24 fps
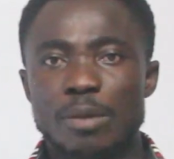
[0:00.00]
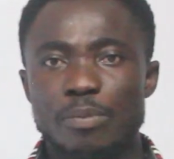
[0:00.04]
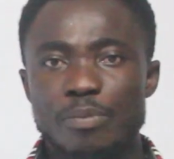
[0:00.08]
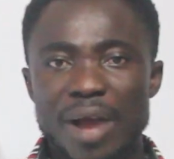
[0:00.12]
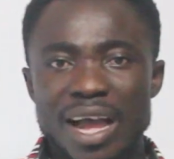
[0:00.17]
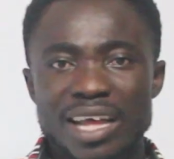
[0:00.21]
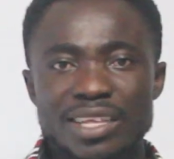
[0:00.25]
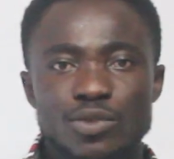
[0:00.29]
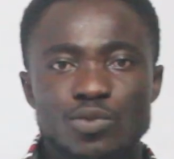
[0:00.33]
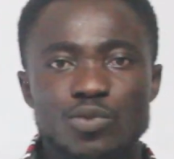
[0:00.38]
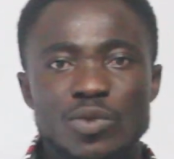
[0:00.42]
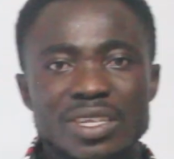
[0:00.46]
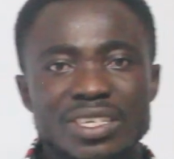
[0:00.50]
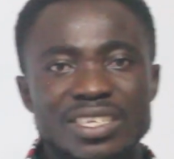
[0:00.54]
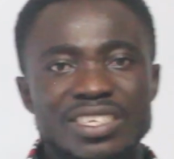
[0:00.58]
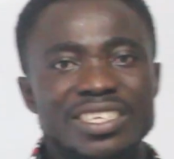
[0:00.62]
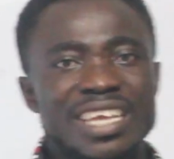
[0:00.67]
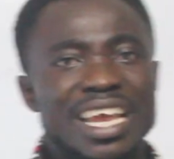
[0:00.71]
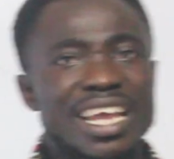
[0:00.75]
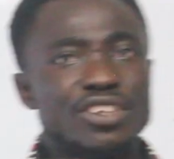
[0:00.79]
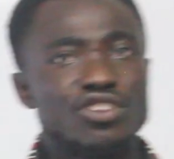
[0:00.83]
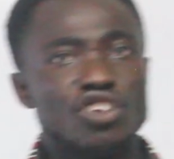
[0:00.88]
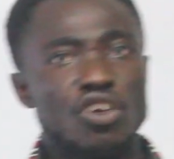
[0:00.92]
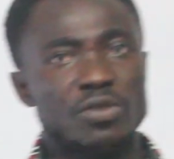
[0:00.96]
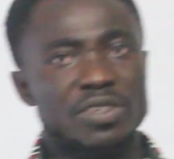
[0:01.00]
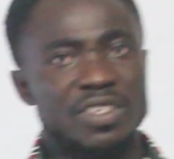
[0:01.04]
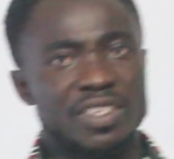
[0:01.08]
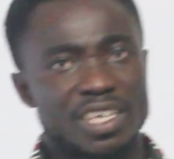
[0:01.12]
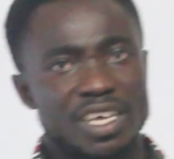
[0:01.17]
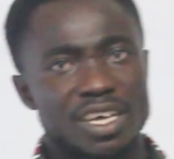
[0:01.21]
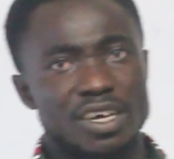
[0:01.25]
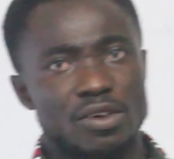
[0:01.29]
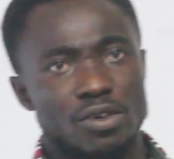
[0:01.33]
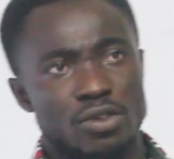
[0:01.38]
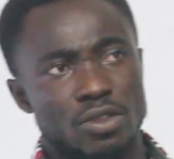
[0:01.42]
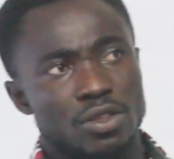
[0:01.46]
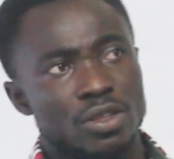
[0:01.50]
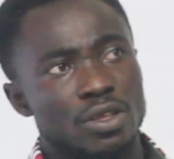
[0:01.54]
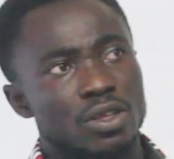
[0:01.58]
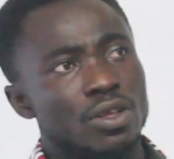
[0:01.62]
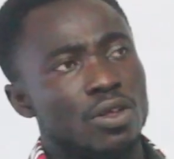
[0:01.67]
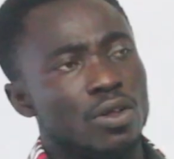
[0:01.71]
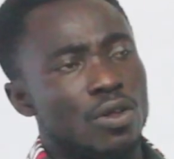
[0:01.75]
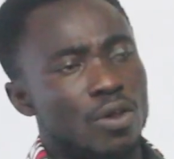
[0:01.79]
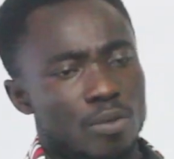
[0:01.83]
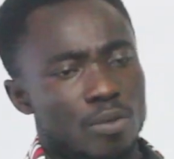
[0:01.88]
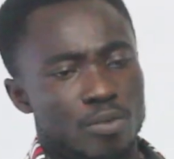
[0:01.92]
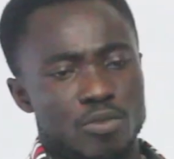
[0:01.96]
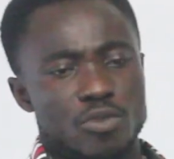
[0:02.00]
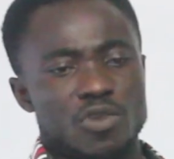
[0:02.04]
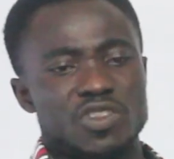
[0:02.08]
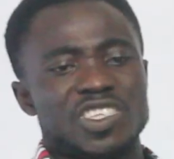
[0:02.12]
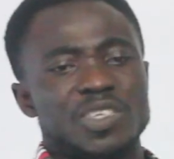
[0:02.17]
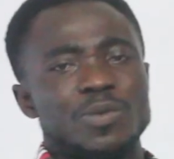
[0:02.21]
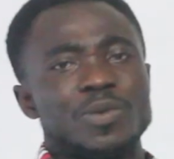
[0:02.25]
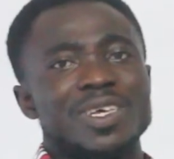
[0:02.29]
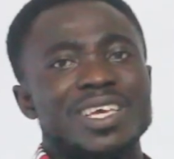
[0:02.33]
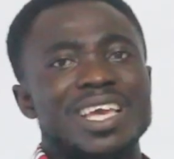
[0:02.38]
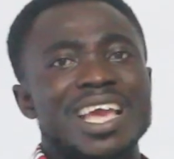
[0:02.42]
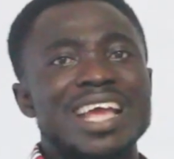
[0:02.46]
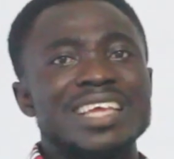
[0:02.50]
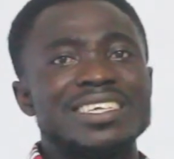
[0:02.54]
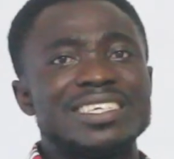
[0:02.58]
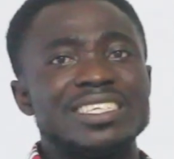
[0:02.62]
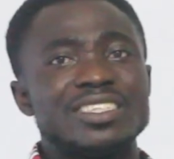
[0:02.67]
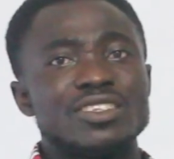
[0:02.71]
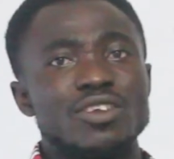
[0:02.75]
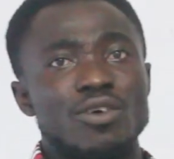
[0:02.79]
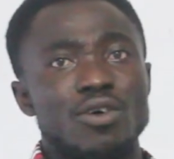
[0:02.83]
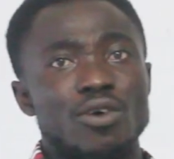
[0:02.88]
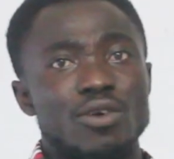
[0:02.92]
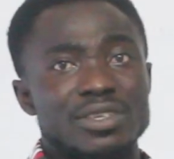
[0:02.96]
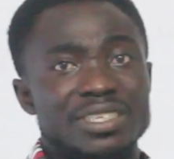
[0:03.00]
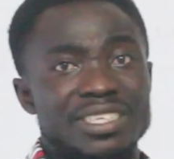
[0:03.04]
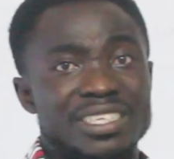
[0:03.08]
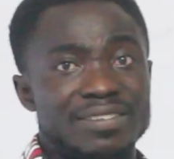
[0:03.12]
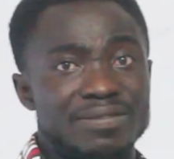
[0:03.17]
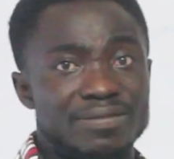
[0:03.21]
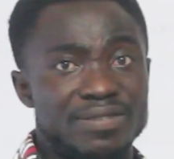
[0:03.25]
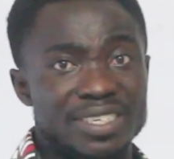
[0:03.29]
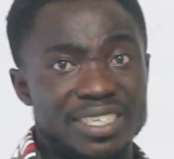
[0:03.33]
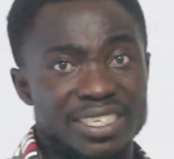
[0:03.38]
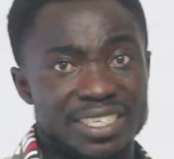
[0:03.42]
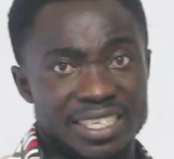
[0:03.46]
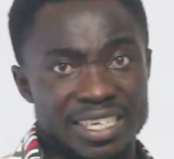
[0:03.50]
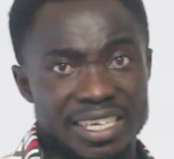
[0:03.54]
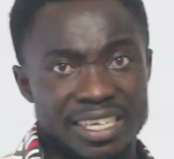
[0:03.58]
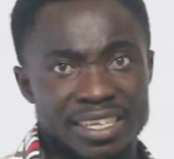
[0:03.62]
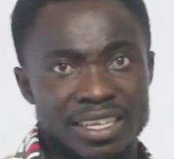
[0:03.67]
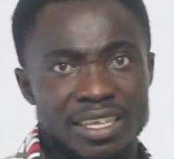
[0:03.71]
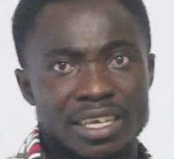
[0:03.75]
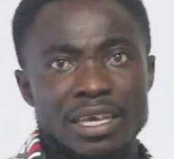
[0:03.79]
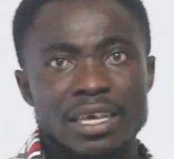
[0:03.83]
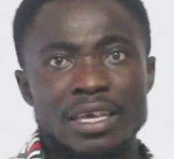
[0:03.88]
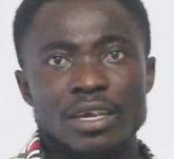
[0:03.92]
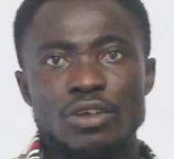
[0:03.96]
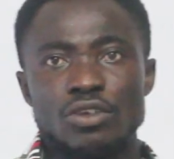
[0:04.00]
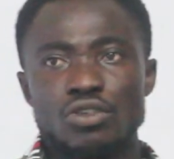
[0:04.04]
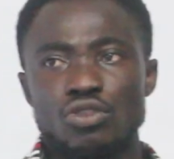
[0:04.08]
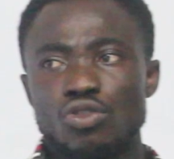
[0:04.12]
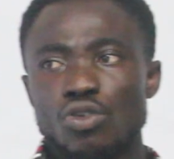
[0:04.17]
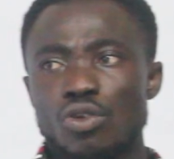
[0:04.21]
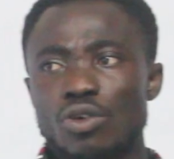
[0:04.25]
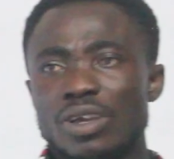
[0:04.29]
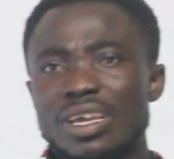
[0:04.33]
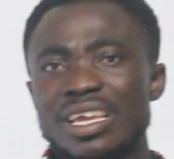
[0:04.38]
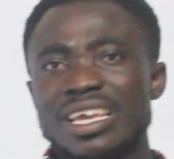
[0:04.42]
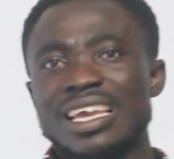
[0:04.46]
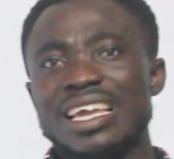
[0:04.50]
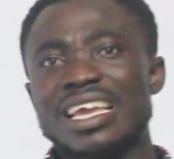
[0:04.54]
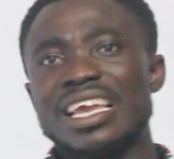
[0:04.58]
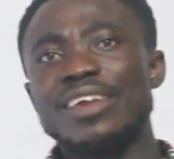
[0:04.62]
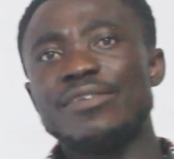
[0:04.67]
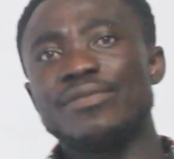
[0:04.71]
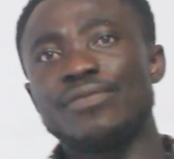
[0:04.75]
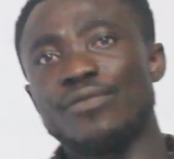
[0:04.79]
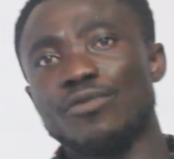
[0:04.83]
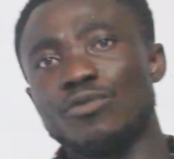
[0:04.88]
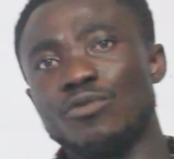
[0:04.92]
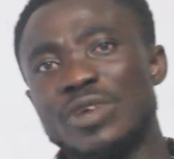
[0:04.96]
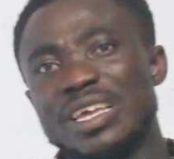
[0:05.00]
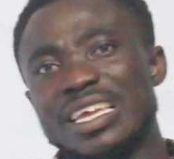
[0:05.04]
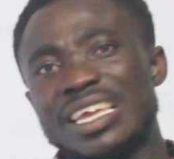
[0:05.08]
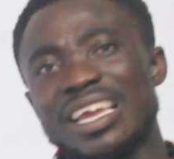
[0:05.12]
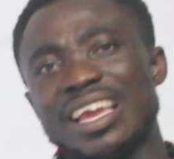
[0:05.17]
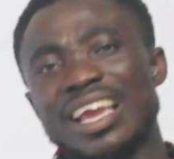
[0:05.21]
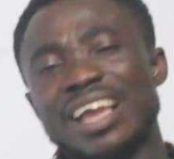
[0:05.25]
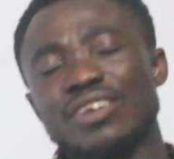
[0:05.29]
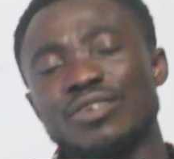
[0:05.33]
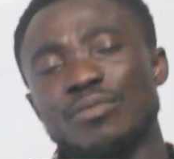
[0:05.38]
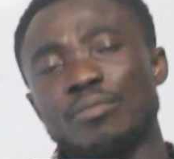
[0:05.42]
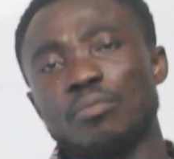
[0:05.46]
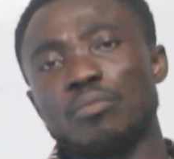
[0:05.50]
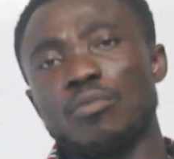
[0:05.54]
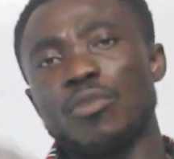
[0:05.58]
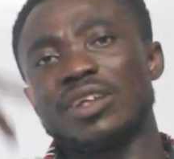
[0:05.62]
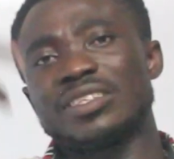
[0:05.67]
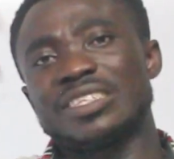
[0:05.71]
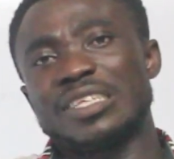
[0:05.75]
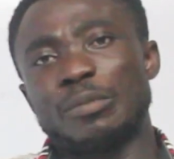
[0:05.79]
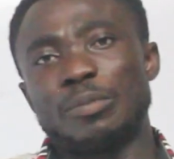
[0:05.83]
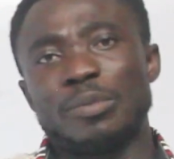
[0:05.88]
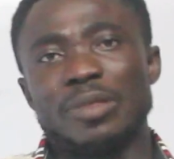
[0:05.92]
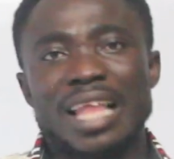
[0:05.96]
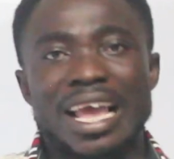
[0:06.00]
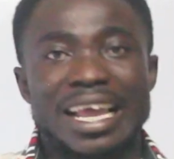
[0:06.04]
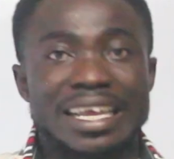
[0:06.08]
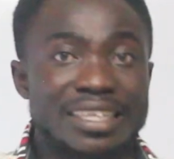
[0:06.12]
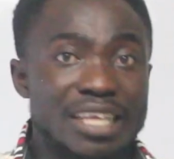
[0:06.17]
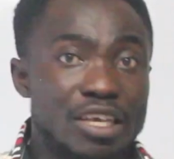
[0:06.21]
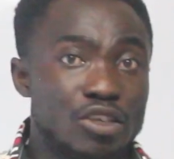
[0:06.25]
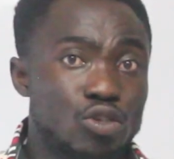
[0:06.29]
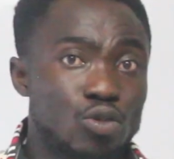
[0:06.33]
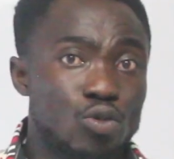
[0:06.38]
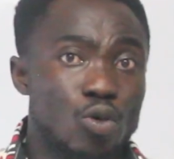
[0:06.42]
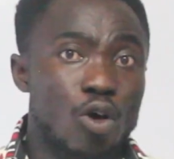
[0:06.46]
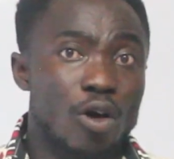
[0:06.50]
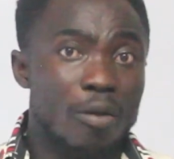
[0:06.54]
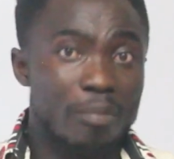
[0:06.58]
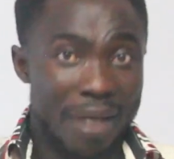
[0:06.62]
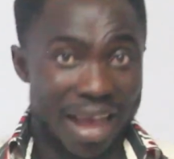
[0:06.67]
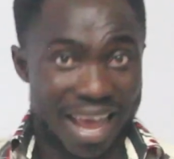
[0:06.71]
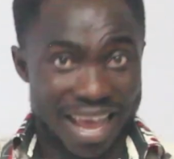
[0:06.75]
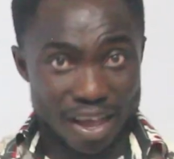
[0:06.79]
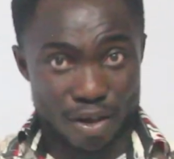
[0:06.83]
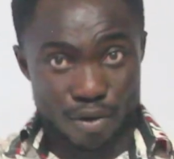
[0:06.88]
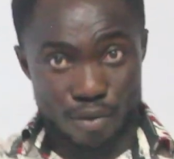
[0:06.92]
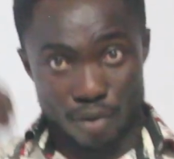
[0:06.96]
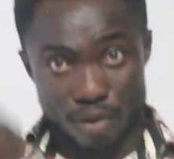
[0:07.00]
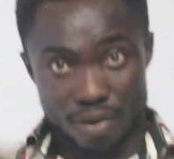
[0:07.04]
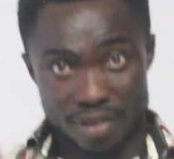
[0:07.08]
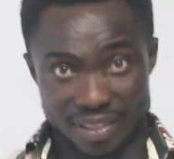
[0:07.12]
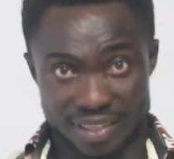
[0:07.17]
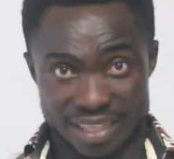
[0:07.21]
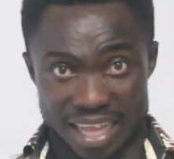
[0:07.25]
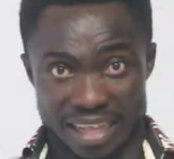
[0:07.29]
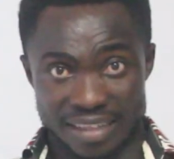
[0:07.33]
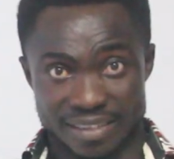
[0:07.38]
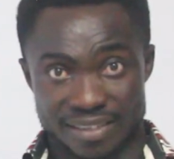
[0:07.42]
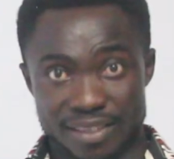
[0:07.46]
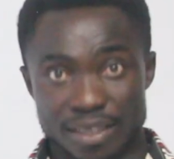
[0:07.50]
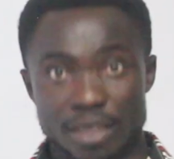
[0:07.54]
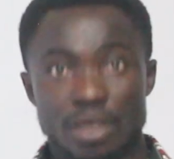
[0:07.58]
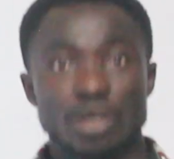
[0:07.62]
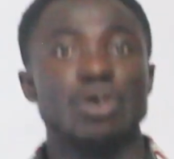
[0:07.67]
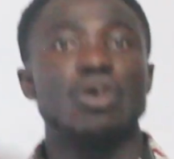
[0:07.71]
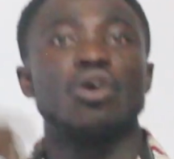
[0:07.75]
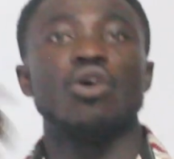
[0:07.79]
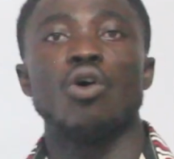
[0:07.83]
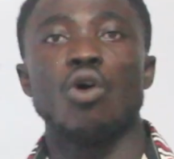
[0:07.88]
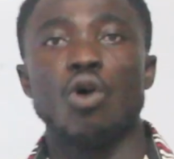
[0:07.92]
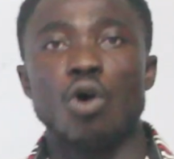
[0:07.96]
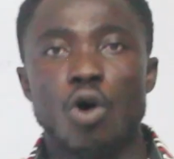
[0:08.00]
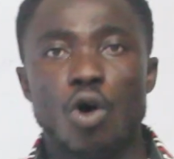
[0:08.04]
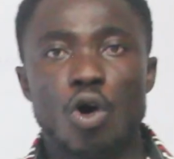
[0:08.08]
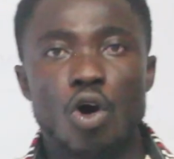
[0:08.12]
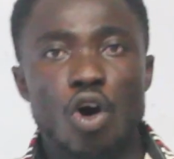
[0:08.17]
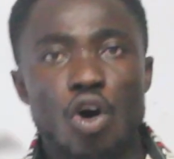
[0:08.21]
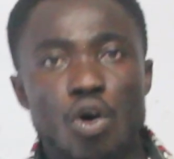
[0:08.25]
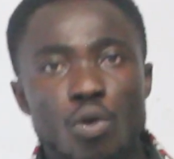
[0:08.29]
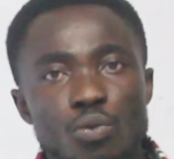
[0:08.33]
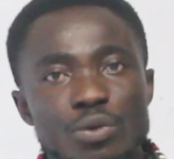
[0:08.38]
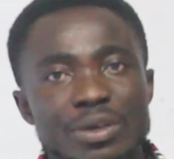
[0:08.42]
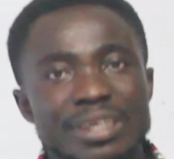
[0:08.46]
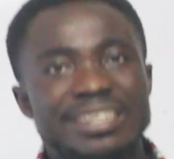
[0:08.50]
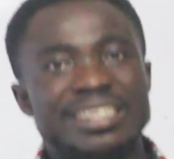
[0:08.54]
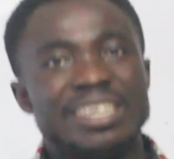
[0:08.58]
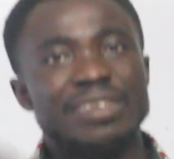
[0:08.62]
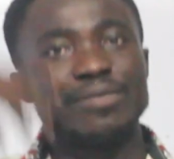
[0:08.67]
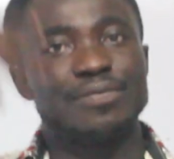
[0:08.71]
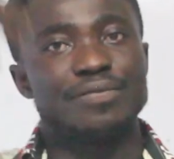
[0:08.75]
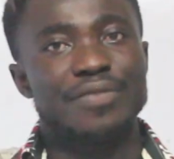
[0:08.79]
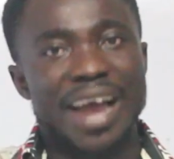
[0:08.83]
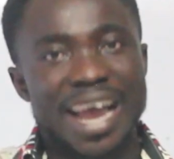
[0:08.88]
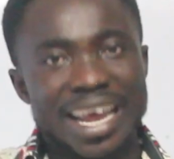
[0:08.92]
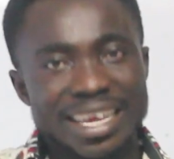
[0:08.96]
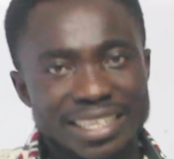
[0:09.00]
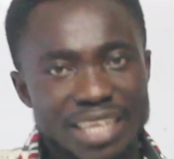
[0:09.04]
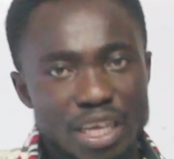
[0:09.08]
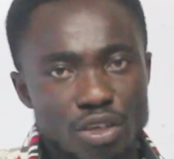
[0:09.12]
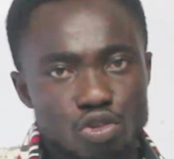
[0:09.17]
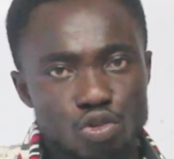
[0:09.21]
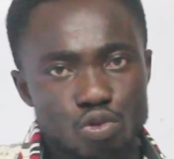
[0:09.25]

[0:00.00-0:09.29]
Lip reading: But with change of skill, multiplication or division, so if we multiply the score by a constant or we divide the